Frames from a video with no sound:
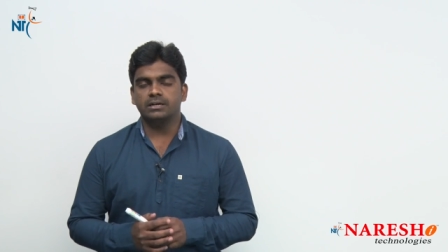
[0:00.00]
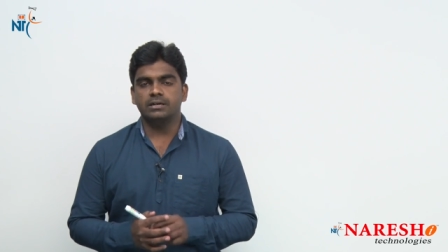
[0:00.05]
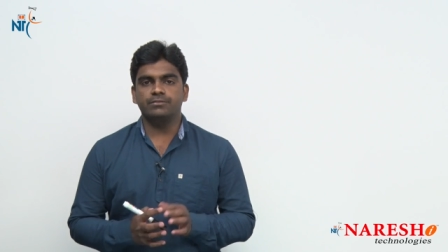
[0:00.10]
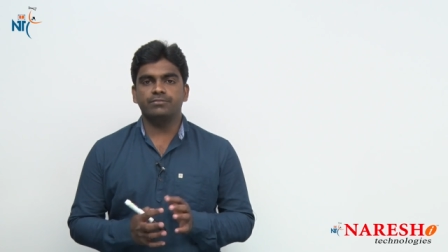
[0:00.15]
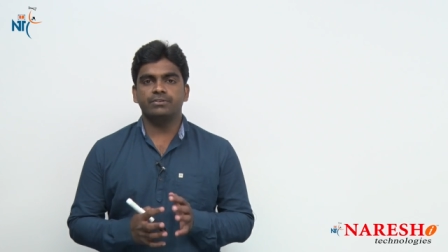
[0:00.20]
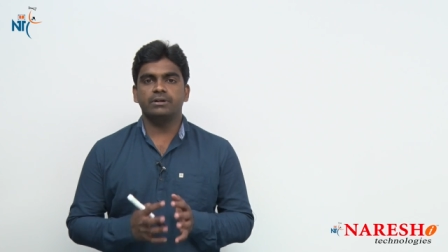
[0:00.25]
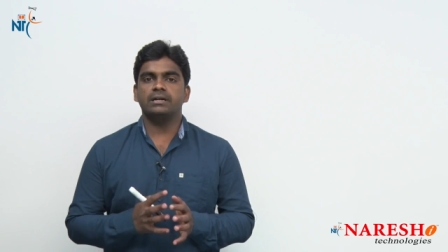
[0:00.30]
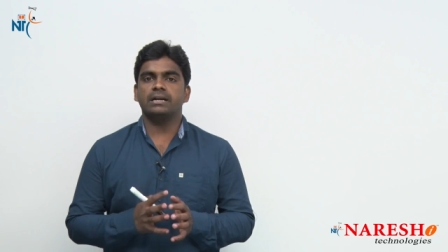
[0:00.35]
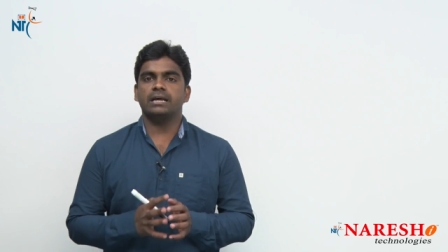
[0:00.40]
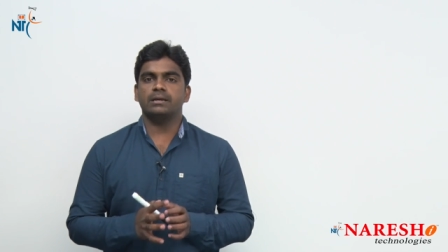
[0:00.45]

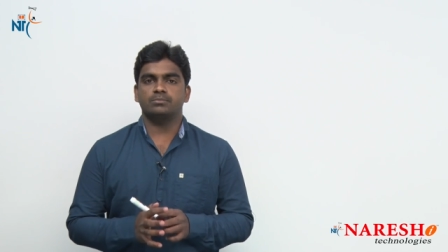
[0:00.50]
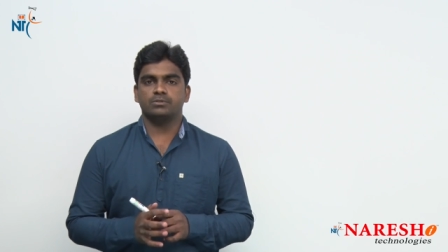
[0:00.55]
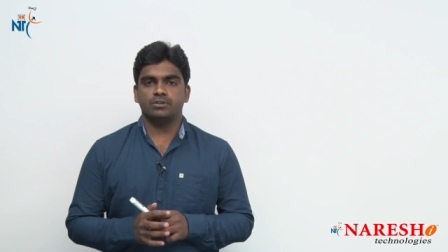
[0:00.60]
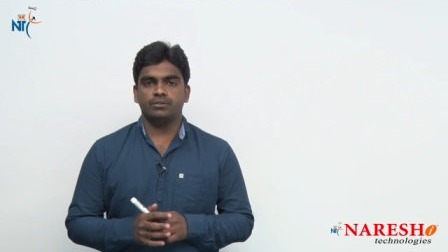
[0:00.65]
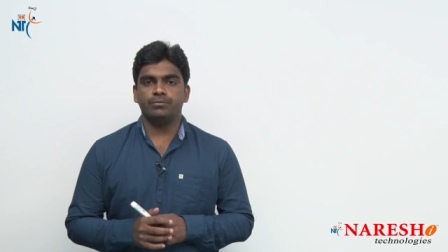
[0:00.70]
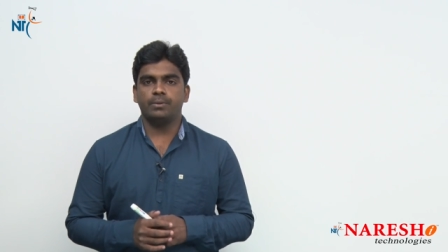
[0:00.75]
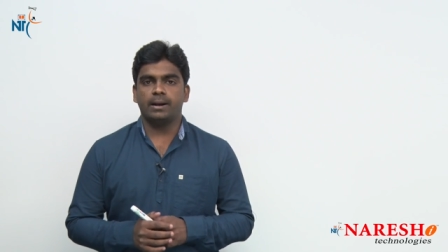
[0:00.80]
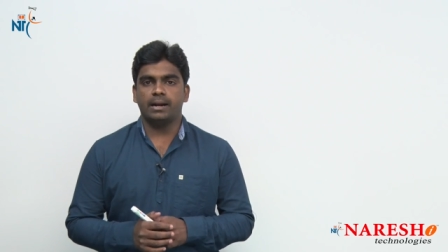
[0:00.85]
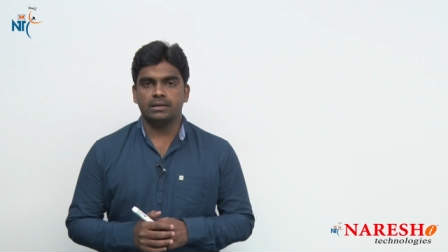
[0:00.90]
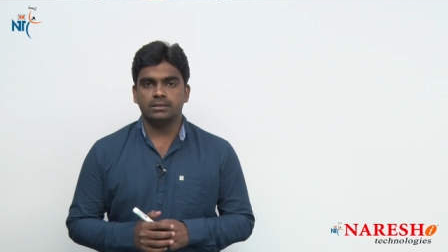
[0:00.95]
different types
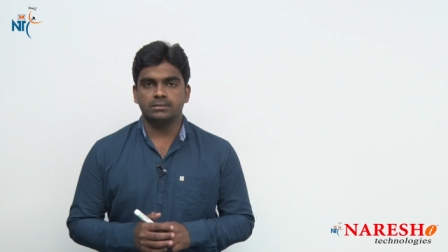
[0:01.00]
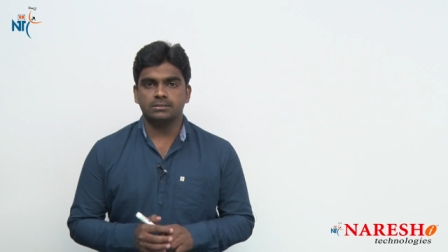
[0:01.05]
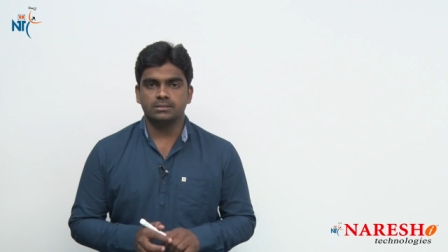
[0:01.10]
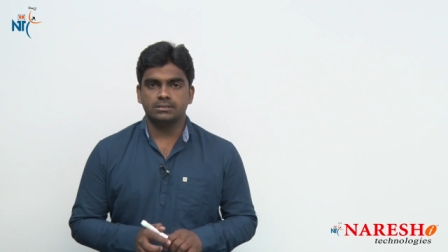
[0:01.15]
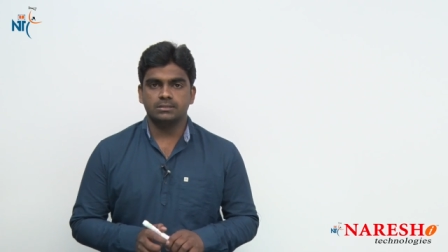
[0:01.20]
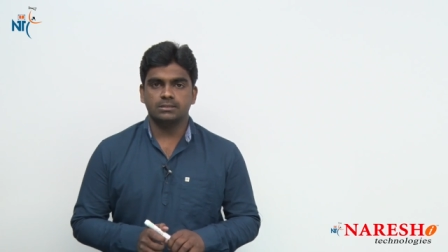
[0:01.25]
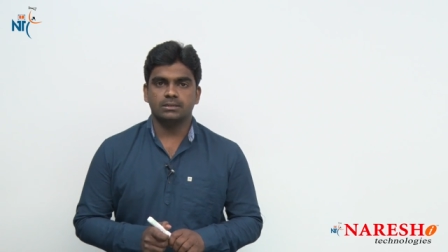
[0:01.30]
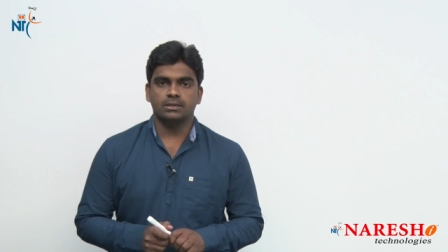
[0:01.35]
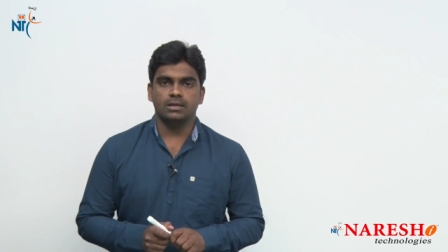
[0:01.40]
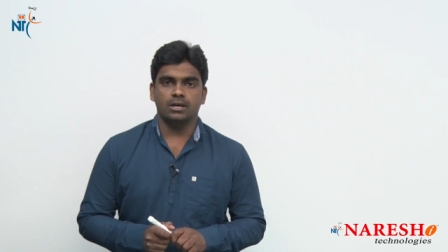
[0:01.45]
of
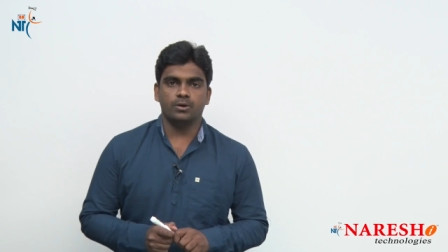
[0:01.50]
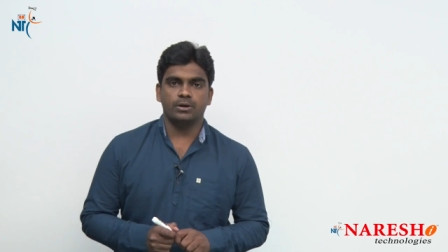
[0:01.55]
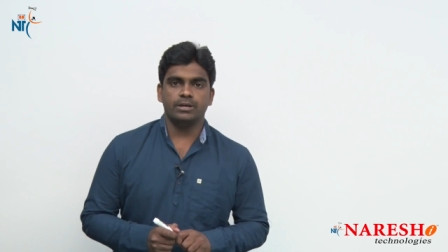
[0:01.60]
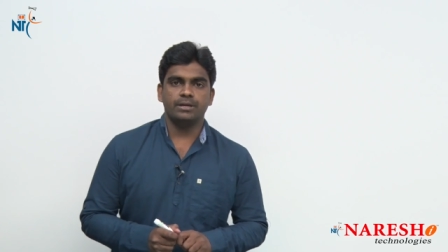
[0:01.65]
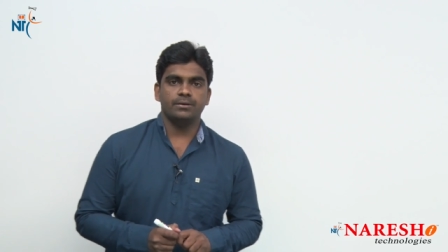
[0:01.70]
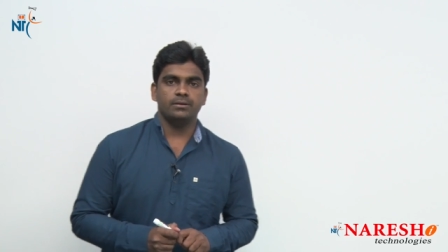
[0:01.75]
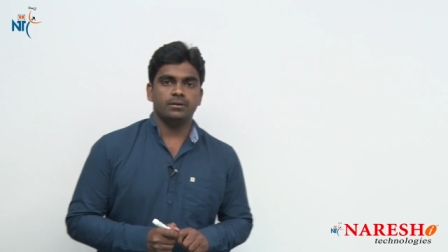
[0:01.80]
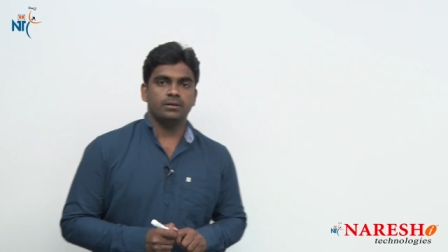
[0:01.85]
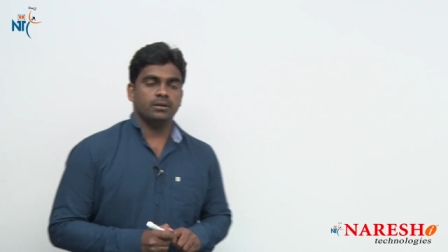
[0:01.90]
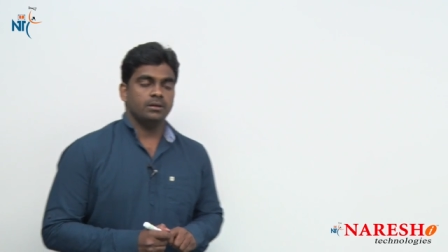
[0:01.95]
patterns.
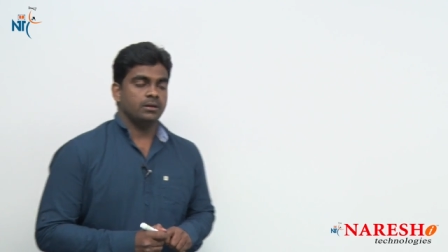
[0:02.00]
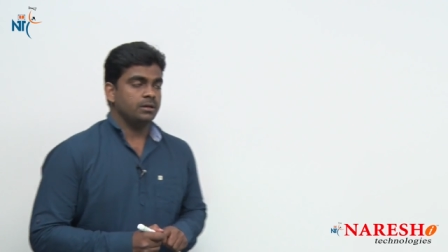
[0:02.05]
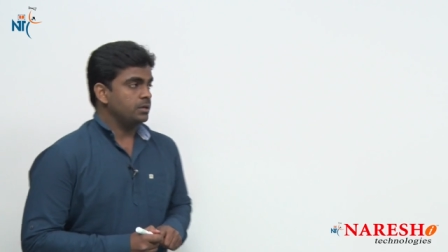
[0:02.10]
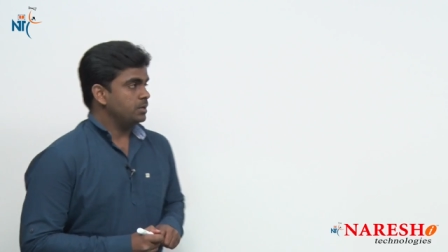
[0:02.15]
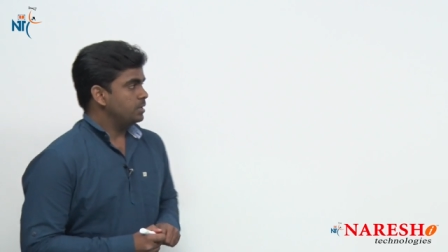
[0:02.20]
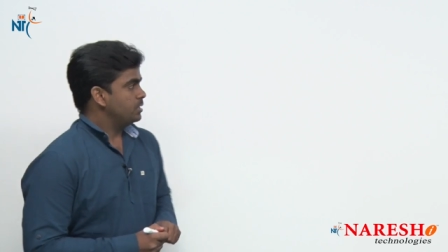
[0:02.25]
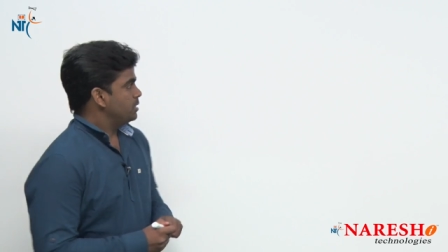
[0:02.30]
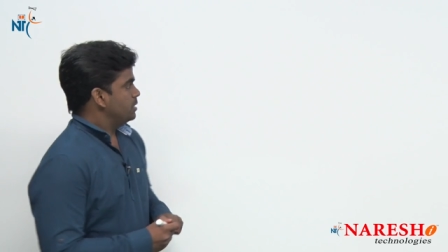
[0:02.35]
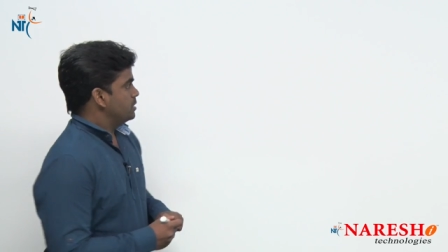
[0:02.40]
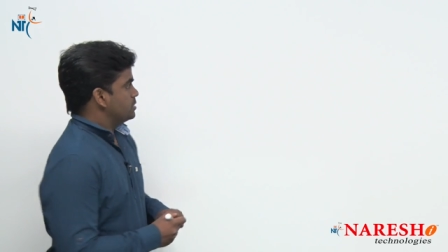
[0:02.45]
Okay.
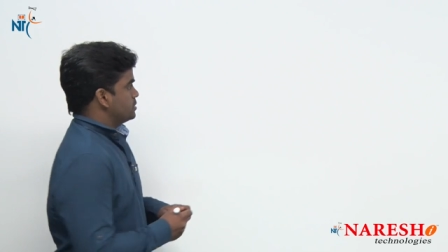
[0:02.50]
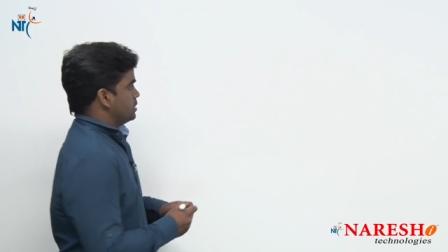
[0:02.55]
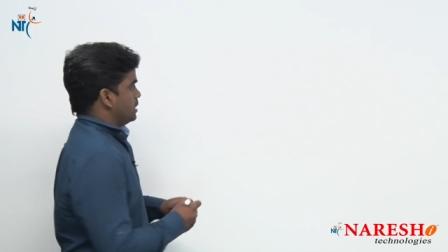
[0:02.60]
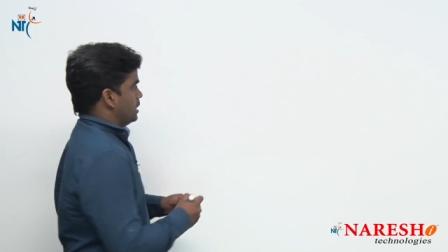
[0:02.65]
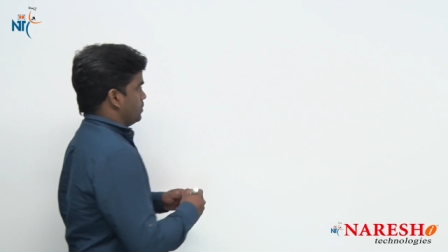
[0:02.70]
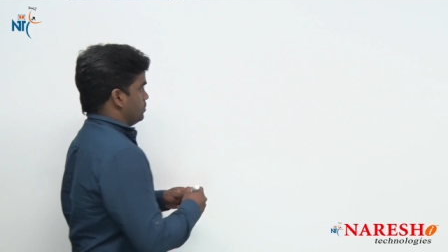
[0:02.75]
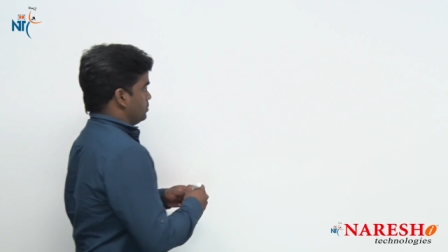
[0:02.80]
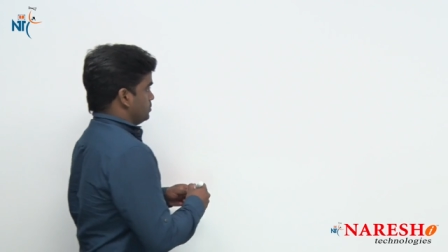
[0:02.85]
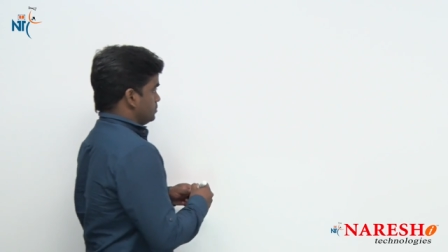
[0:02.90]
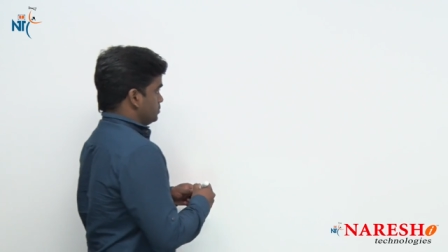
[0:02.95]
So
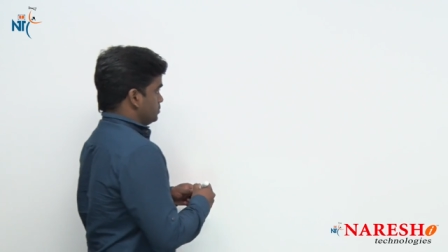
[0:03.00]
now,